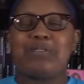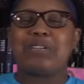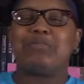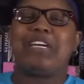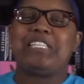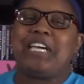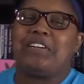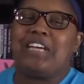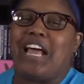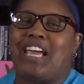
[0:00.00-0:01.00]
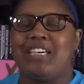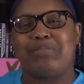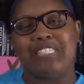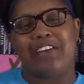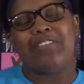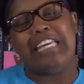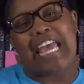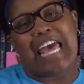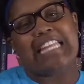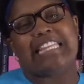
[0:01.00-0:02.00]
welcome to my channel, and I am Stephanie,
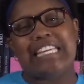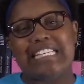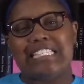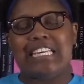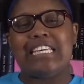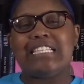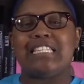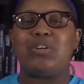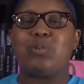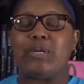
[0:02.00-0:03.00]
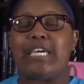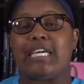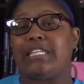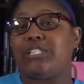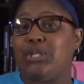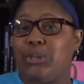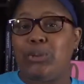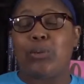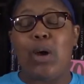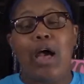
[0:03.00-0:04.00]
and this is the week
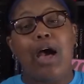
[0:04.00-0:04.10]
two